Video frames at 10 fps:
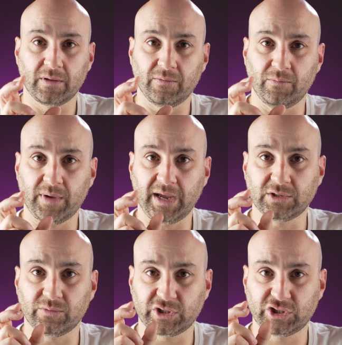me
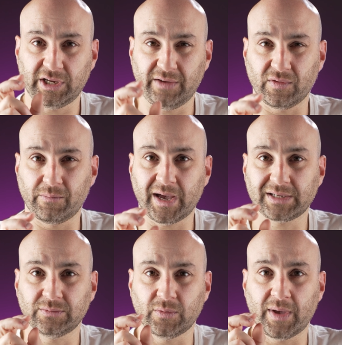to achieve the
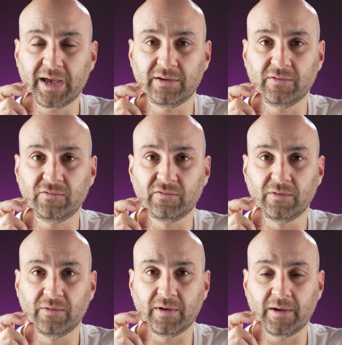maximum amount of
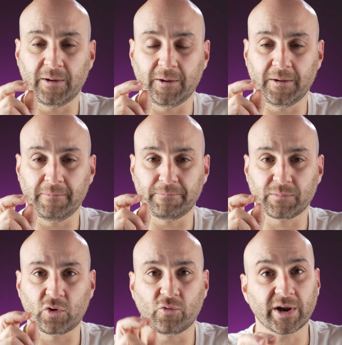
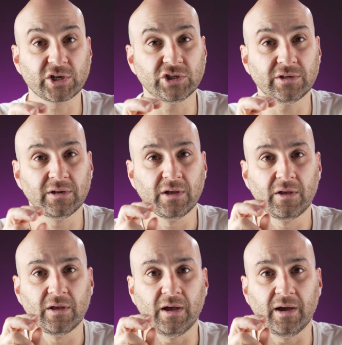correction
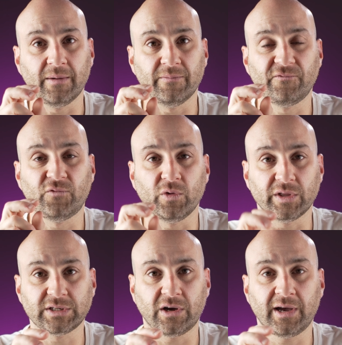for the
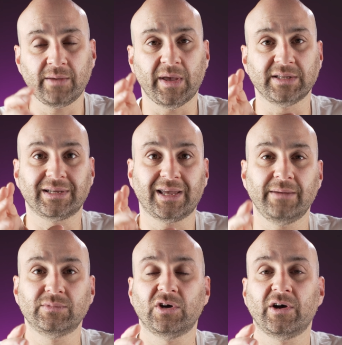time, and to
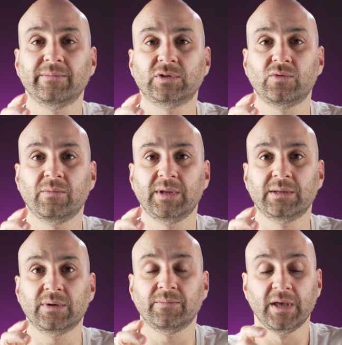keep time to a
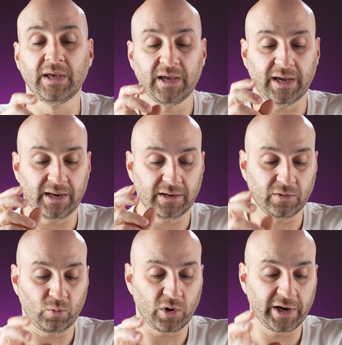minimum. And the
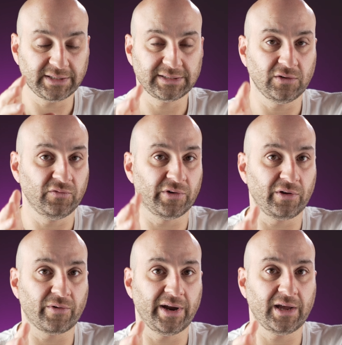white, silver and
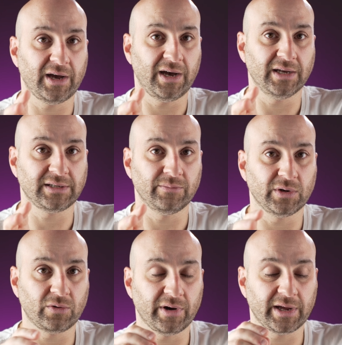grey cars,
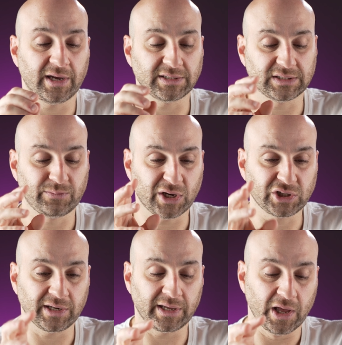gunmetal grey cars
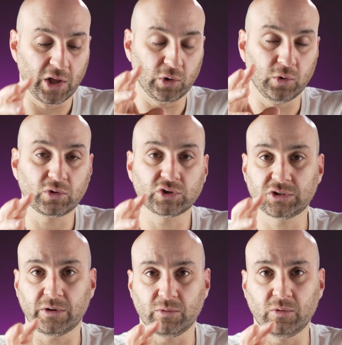especially, looked
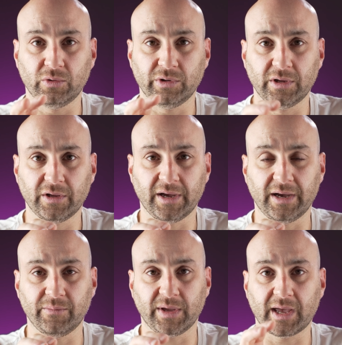so good
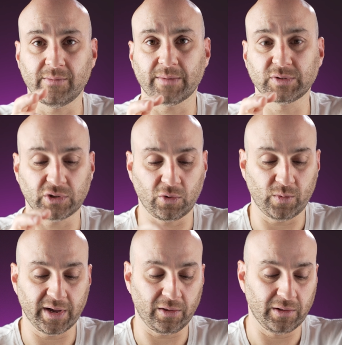and came up so
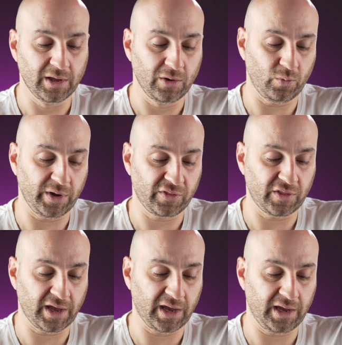well with
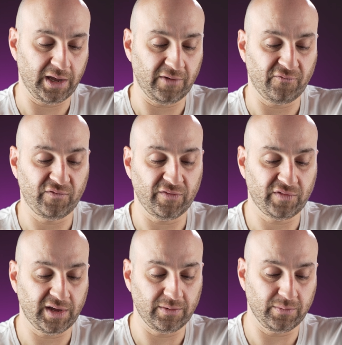a
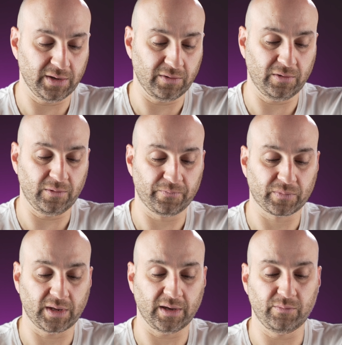15mm
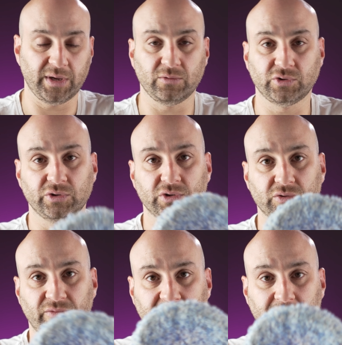Beetlejuice
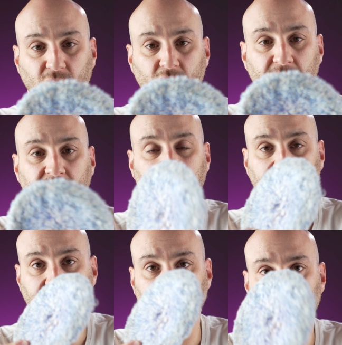random orbit
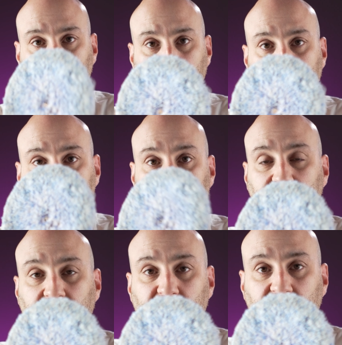and wool pad and
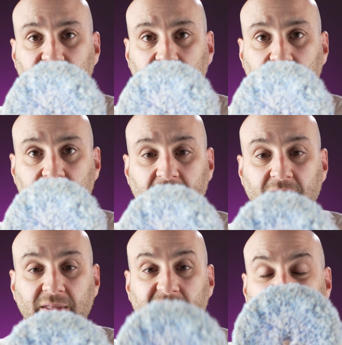cap heavy,
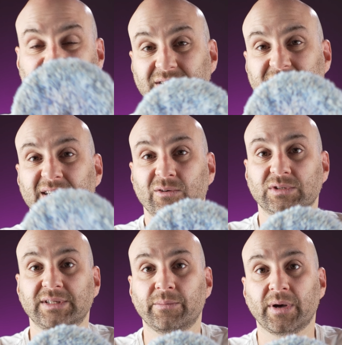that it was a single
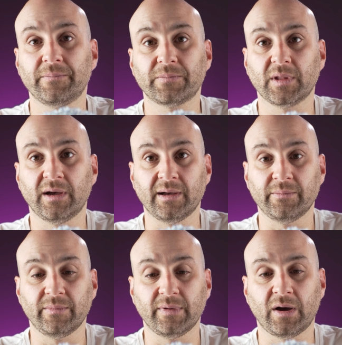stepper.
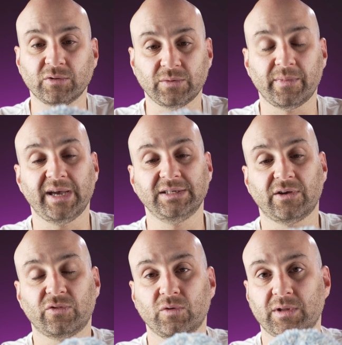I was amazed. I
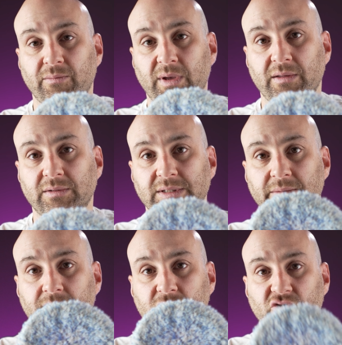thought there'd be
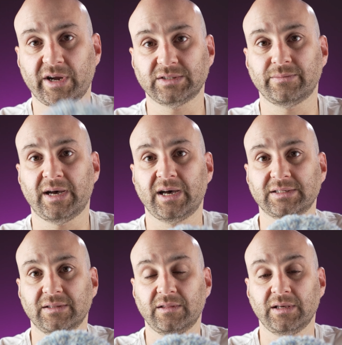some trace
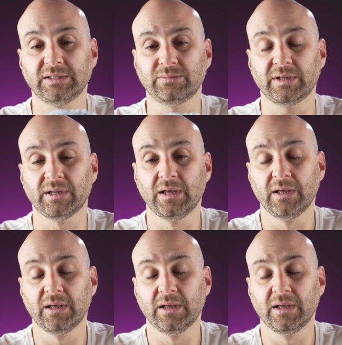marks and things, but